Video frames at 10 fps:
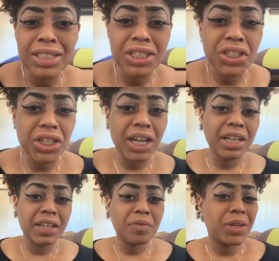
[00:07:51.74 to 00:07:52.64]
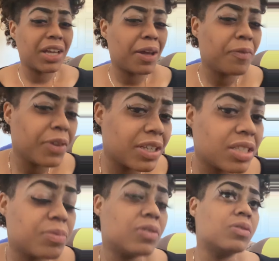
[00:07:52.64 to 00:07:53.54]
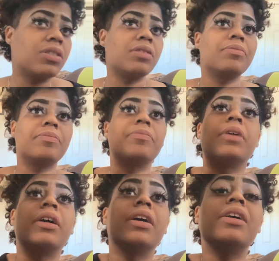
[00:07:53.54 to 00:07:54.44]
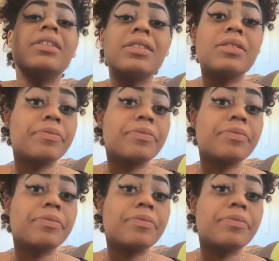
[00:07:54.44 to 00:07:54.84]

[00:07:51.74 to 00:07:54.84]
She's trying to give me confidence boost, I guess.